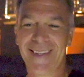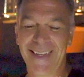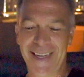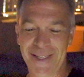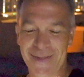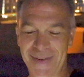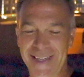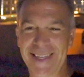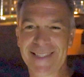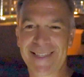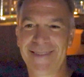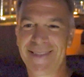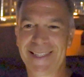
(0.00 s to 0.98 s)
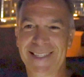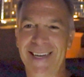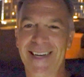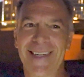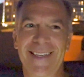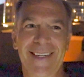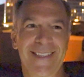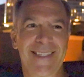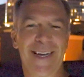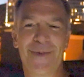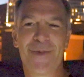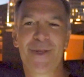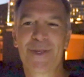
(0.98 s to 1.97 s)
it's because I've just got,
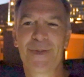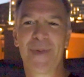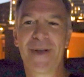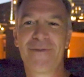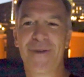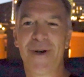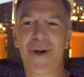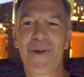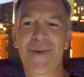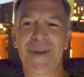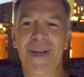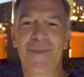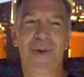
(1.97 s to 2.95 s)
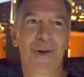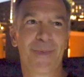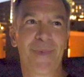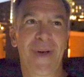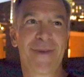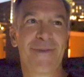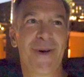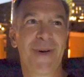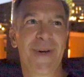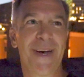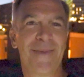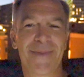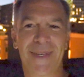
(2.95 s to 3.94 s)
I'm using my phone, I'm holding my phone
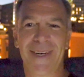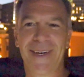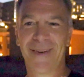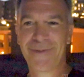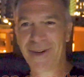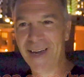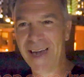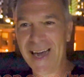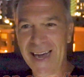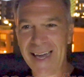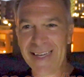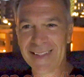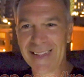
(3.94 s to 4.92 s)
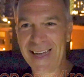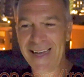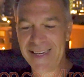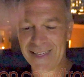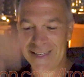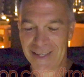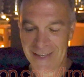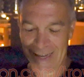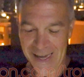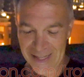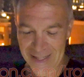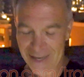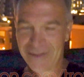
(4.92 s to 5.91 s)
up for a high light,
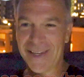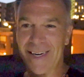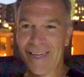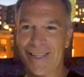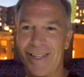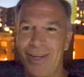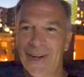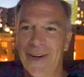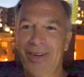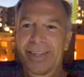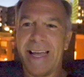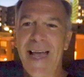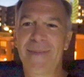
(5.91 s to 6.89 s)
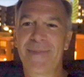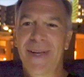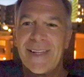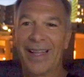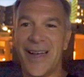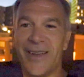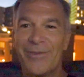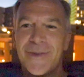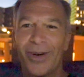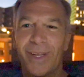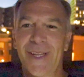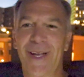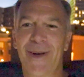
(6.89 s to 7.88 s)
and then I've got a little camping light
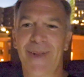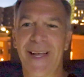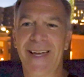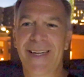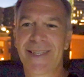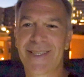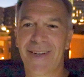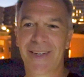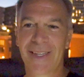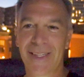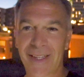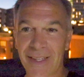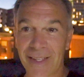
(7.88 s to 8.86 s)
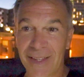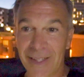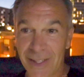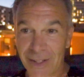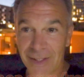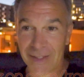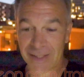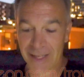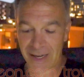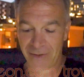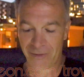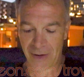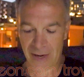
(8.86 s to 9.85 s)
for a low light. So I look a little
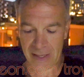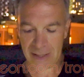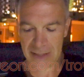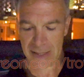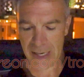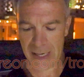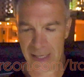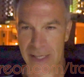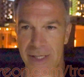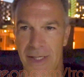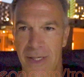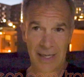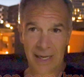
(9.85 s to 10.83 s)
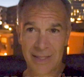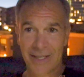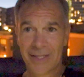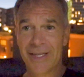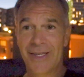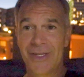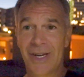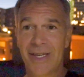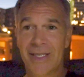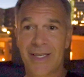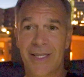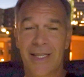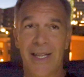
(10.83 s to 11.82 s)
kind of Frankensteinish. I just
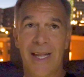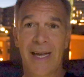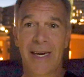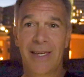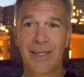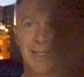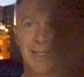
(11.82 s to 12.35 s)
adjusted the lighting.